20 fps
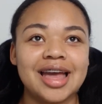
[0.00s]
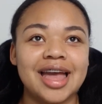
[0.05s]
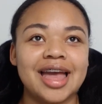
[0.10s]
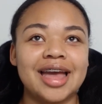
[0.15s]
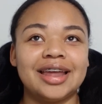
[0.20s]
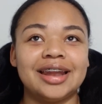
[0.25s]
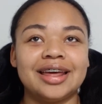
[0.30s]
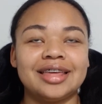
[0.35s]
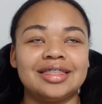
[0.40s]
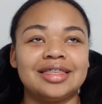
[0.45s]

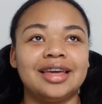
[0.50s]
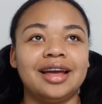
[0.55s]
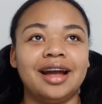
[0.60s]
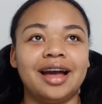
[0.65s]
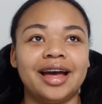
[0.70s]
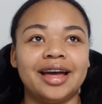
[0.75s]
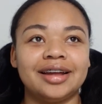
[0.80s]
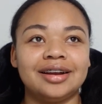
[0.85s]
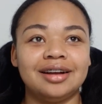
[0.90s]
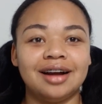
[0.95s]
And I think
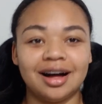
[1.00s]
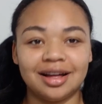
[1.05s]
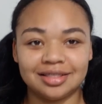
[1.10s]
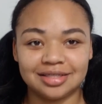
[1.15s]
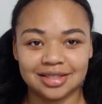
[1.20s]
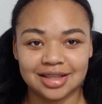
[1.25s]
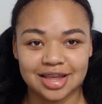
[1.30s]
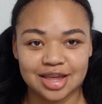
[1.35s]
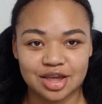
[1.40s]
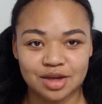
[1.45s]
I had
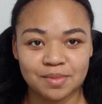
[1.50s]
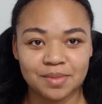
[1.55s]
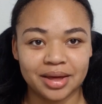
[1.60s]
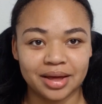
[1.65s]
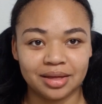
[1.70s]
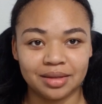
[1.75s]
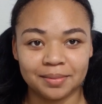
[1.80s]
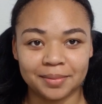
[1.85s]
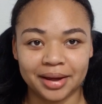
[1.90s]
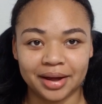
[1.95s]
gotten the
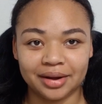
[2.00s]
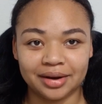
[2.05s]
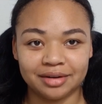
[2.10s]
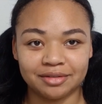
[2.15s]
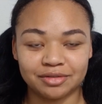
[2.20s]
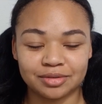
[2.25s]
email about it